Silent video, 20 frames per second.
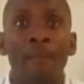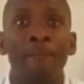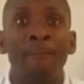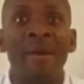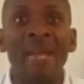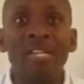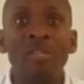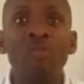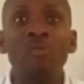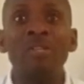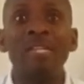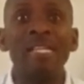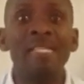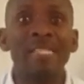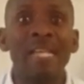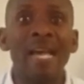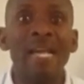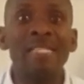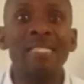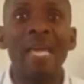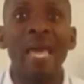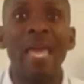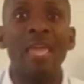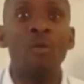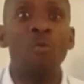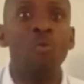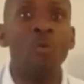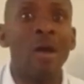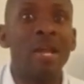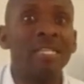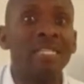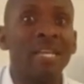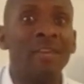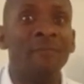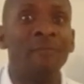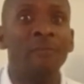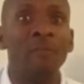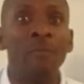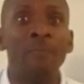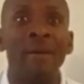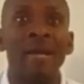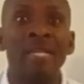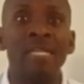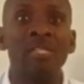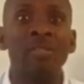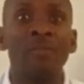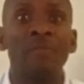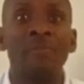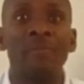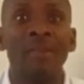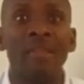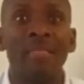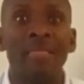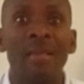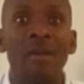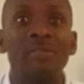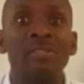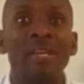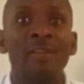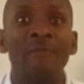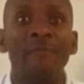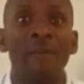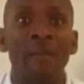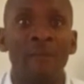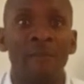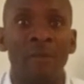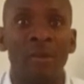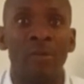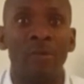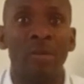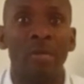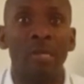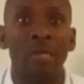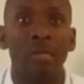But you discuss, I want a full package of 3,500